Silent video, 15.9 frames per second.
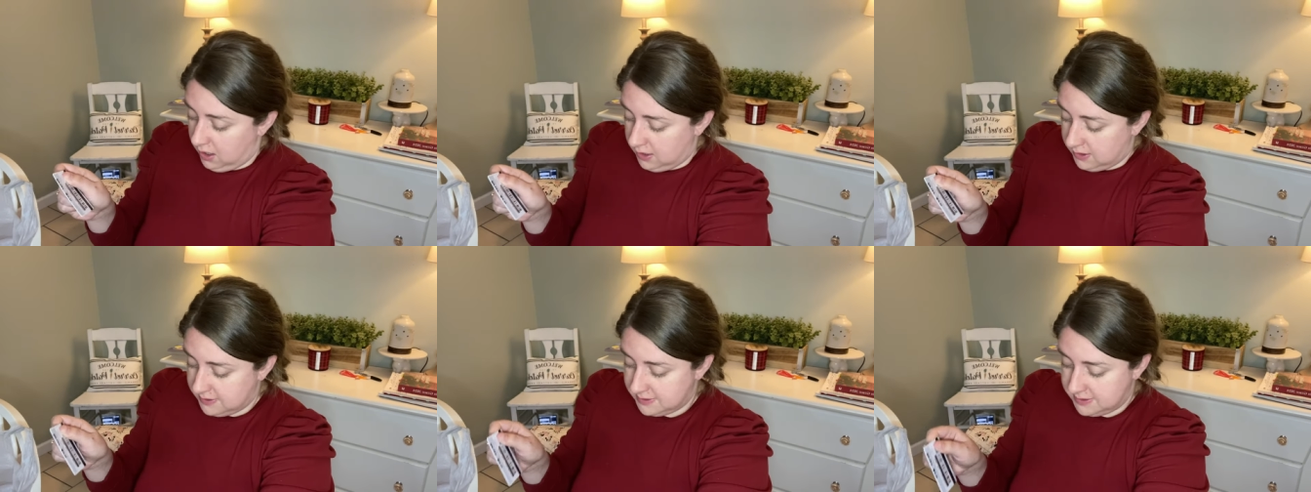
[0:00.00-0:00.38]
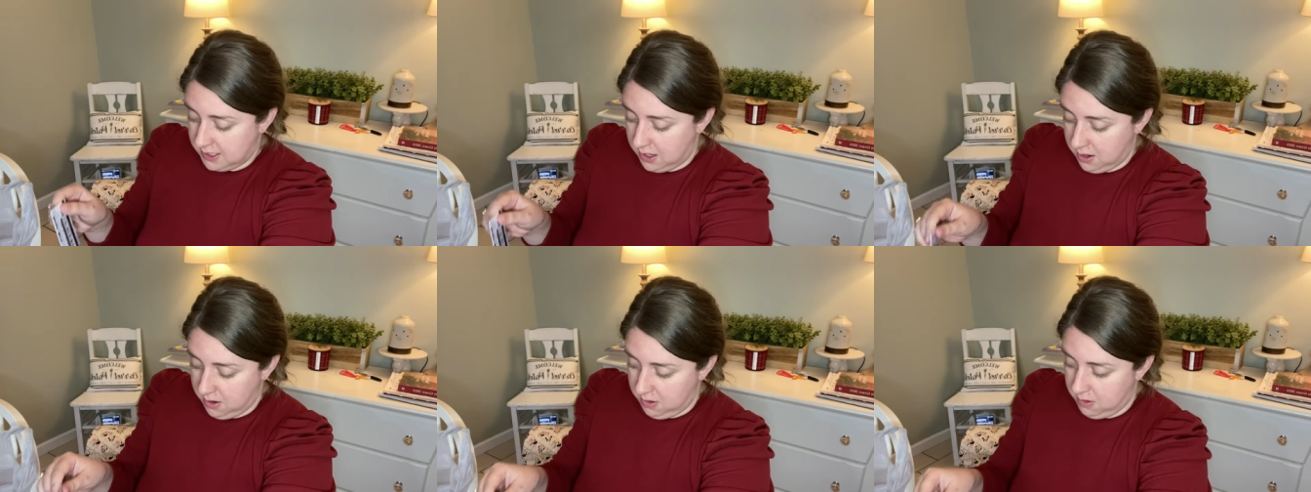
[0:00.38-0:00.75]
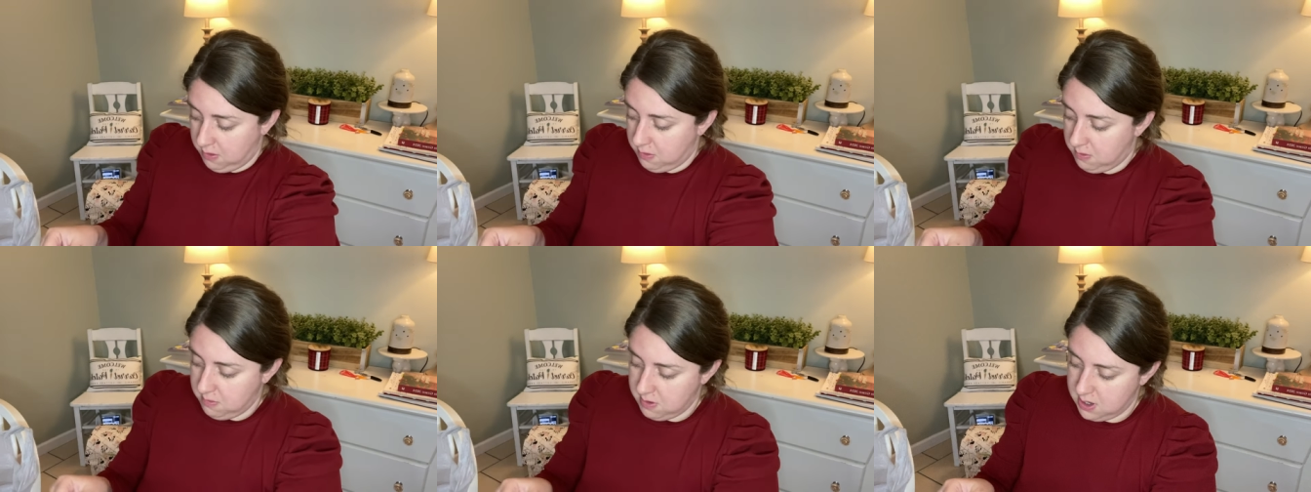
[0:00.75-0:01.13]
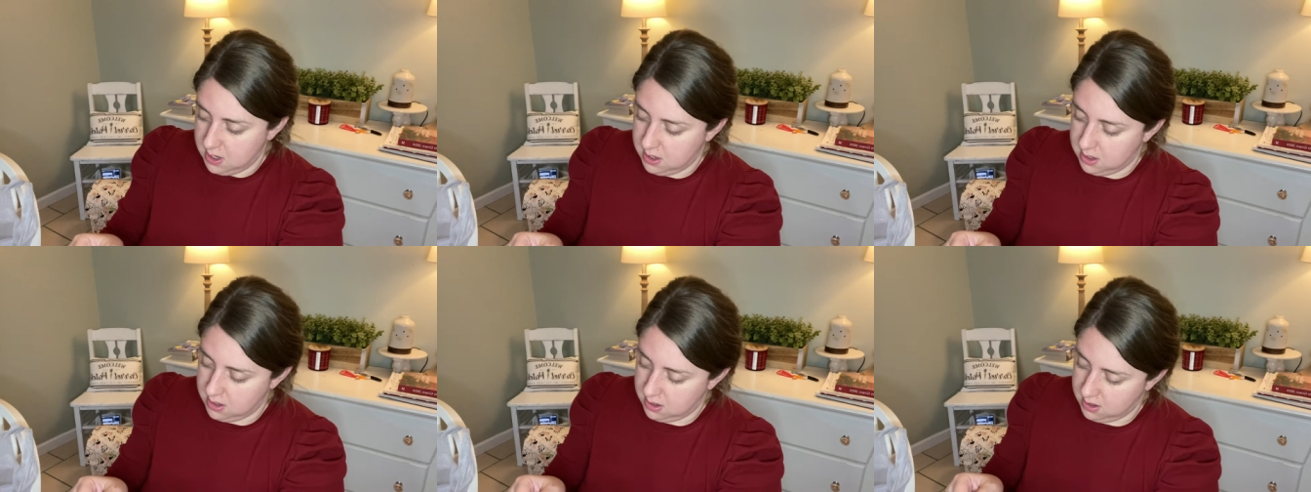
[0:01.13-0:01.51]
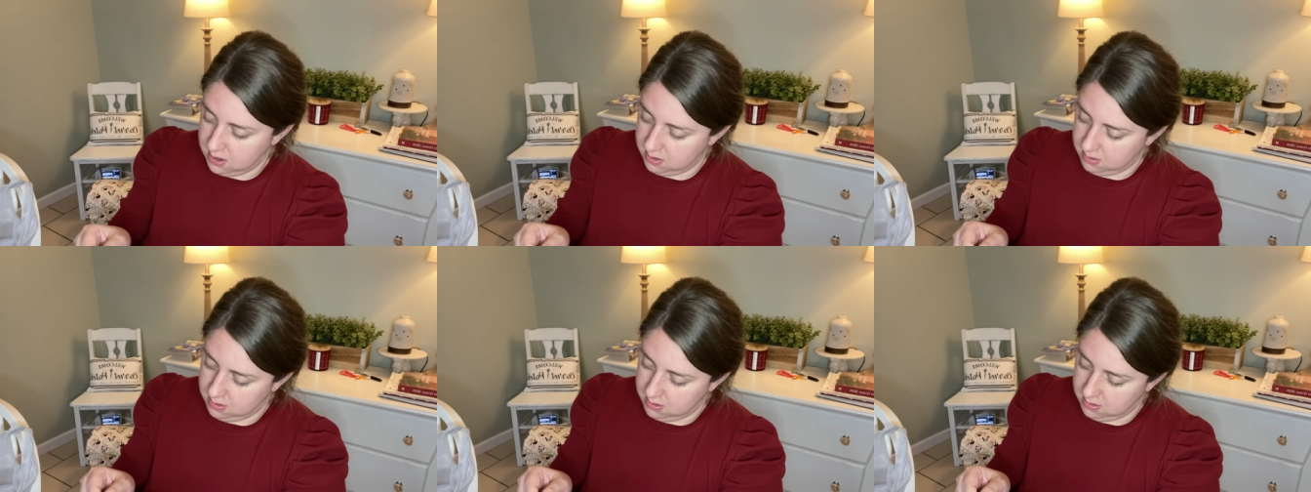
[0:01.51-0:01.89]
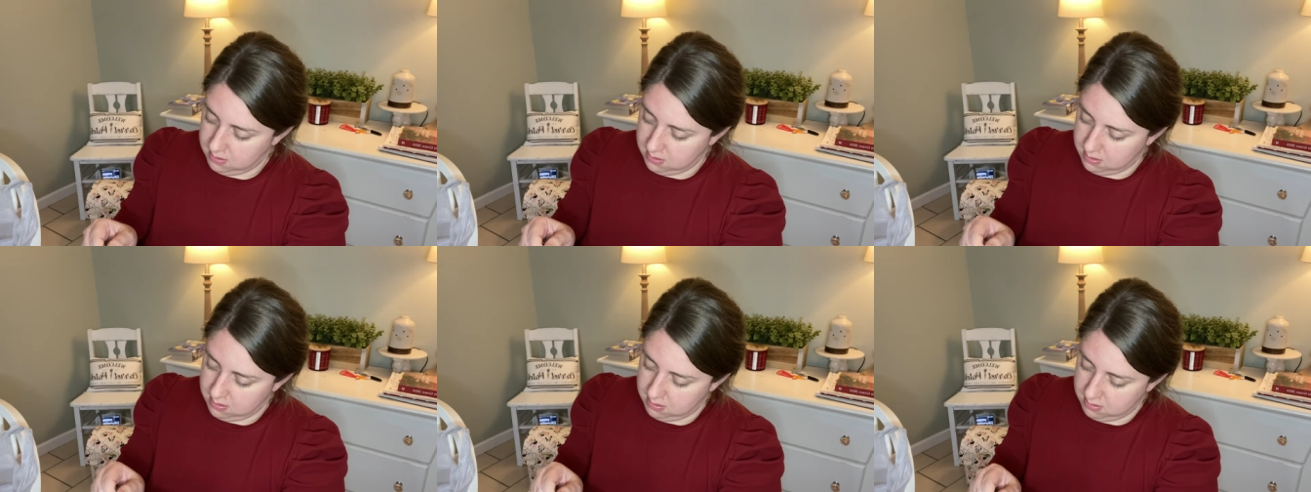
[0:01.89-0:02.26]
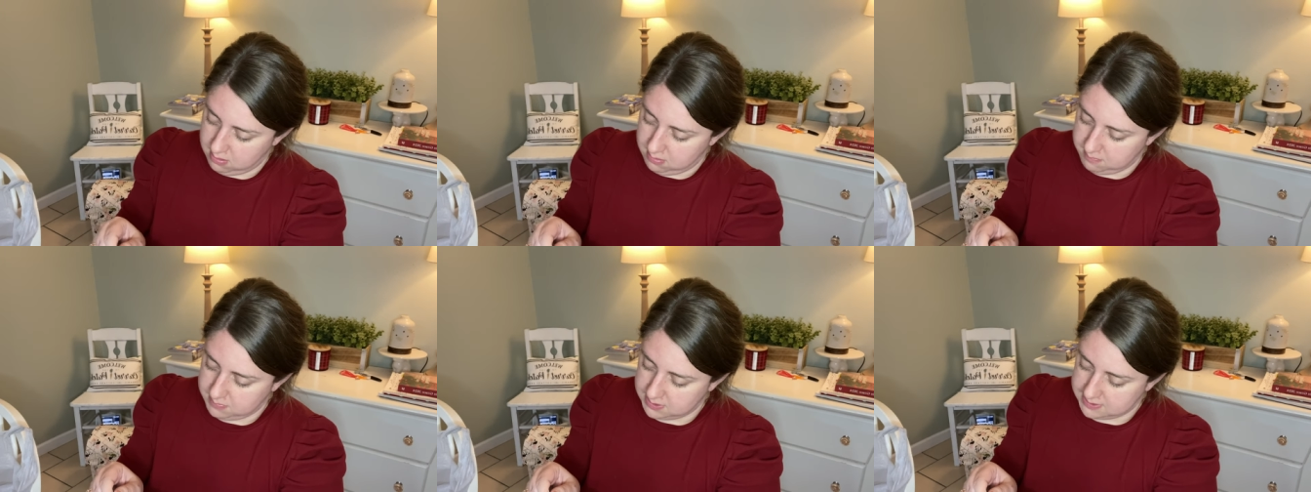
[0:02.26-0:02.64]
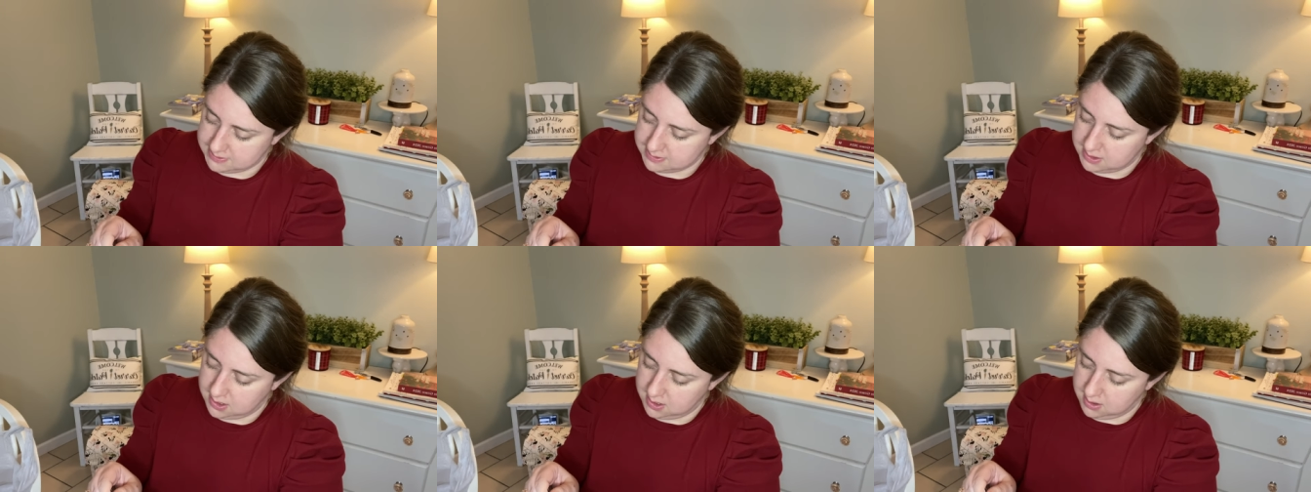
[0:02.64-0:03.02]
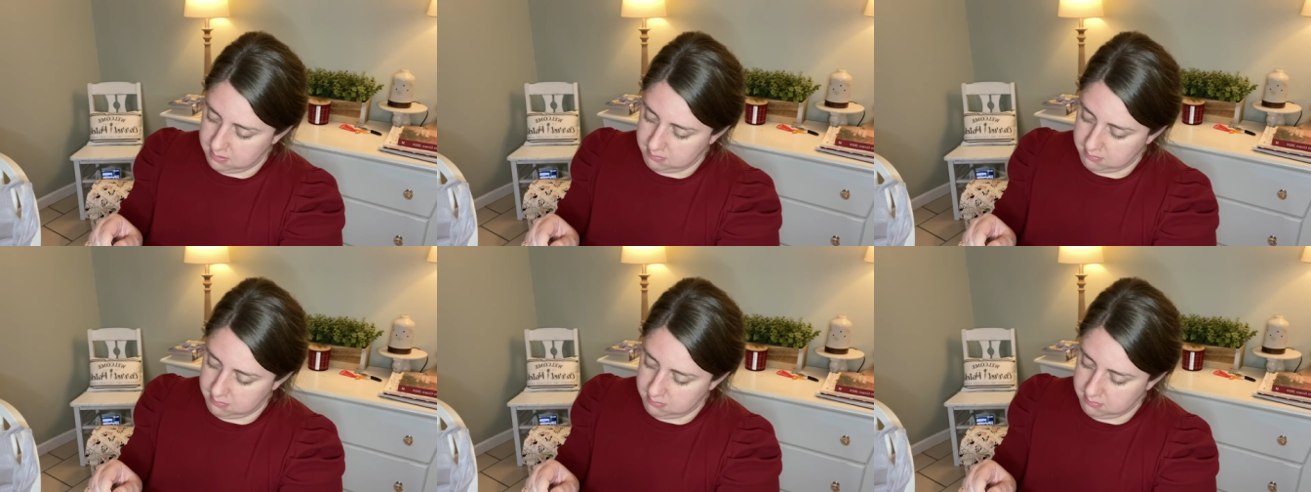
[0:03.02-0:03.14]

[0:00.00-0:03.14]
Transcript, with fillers: So, let me see.